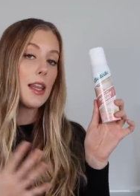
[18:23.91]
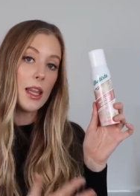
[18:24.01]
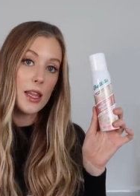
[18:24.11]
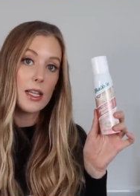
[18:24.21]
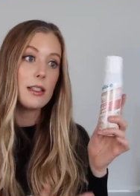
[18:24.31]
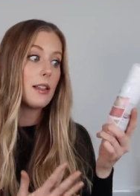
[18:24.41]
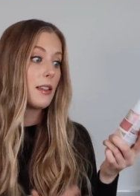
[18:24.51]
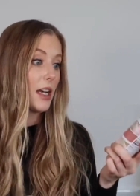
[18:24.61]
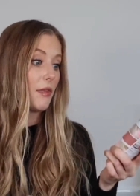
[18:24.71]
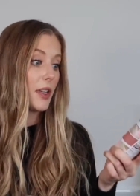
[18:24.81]
then this
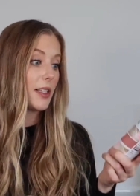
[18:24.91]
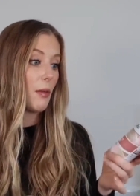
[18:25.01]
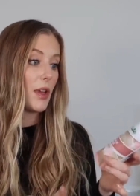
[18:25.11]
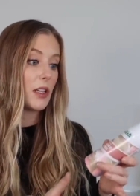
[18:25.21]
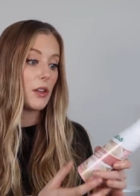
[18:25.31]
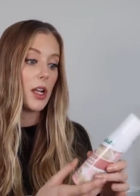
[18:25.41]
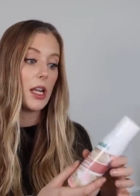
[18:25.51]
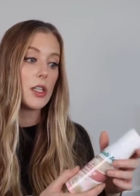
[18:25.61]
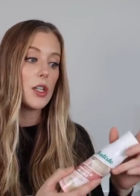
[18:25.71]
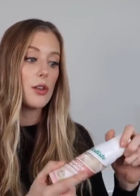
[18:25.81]
is definitely something to look
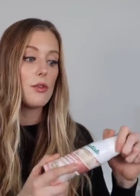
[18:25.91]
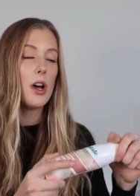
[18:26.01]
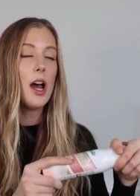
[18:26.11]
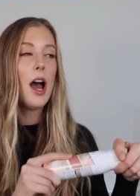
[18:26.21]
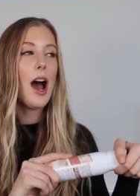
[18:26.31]
into.